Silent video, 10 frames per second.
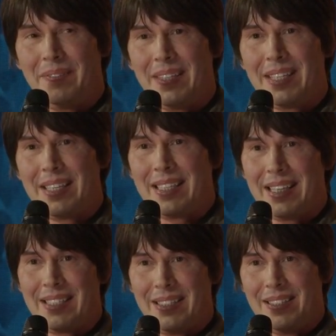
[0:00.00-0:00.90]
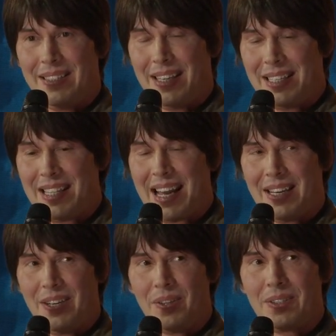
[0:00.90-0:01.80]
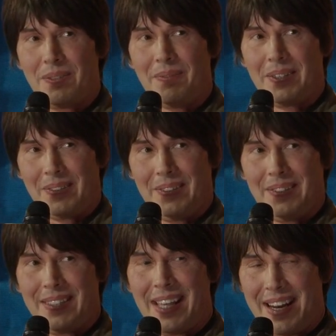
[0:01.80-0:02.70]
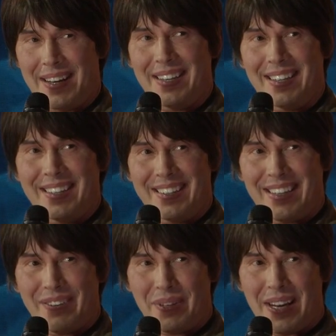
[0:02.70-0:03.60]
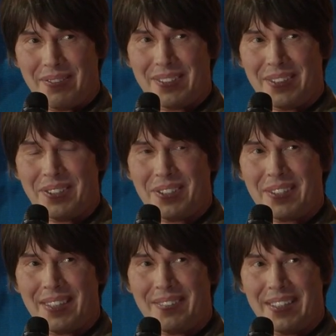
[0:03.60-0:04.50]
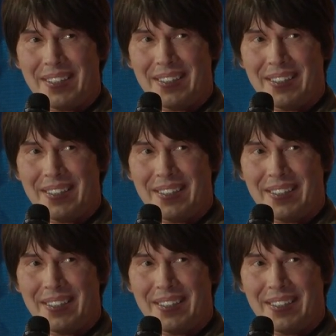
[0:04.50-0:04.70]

Is that not a model, then, if we have such a theory?